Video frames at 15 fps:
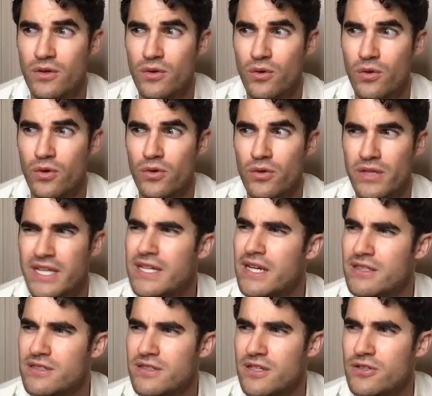or late
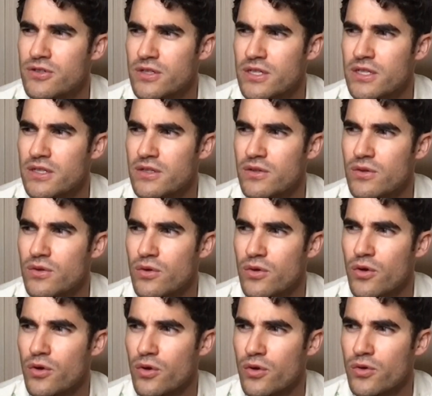19th century
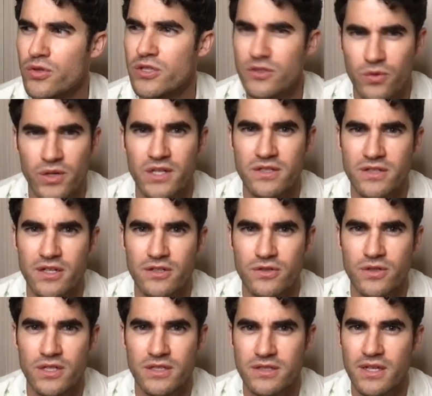or early 20th
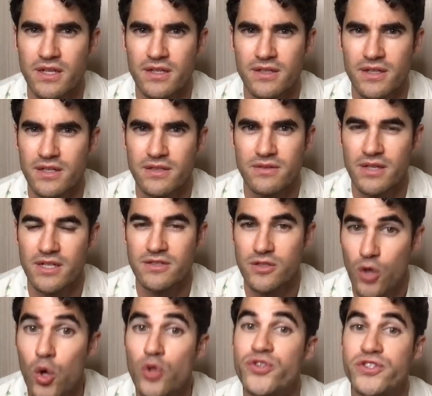century. It's like, it's
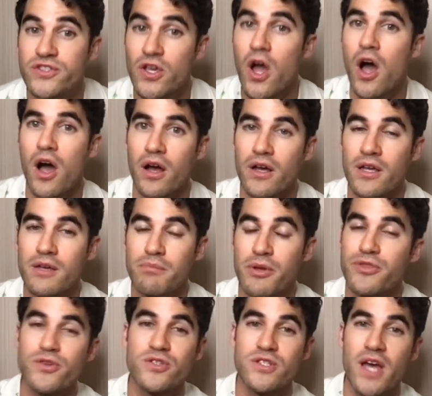an old song,
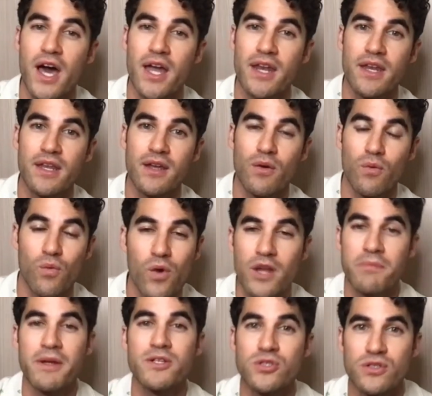but there's not
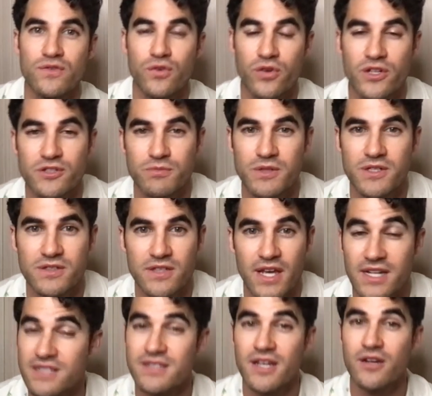one mention of Christmas,
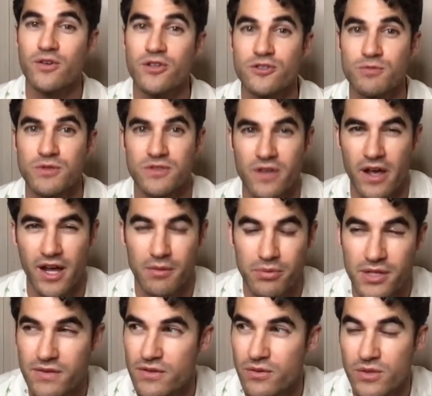and it's not a Christmas song. I
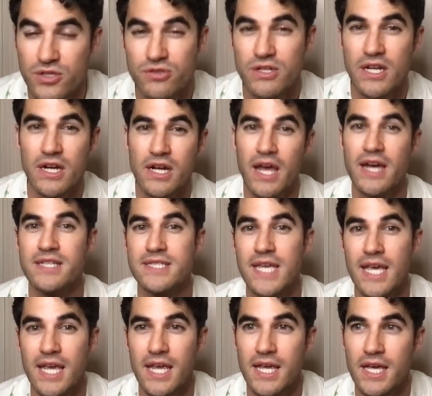believe it originated as
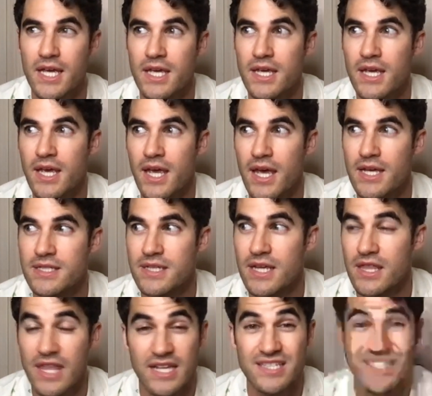a
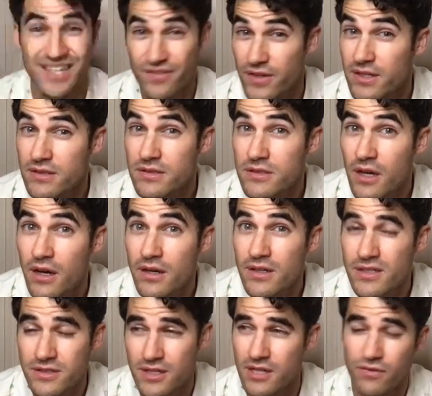Thanksgiving song,
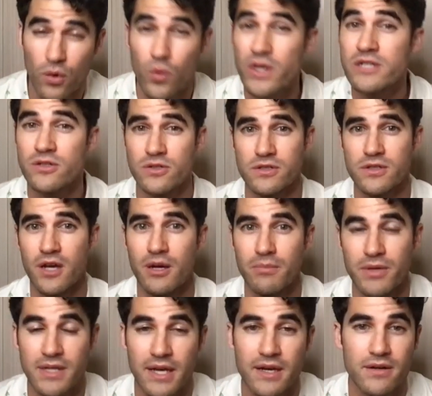and it's kind of a winter song,
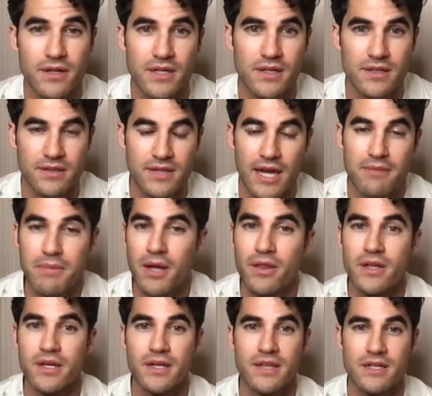but now that
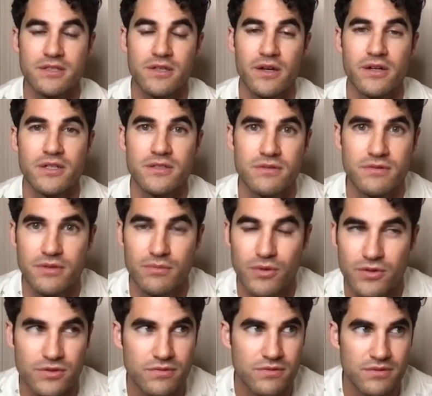melody in that song is the
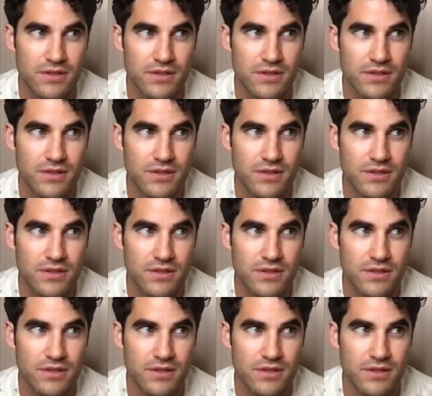most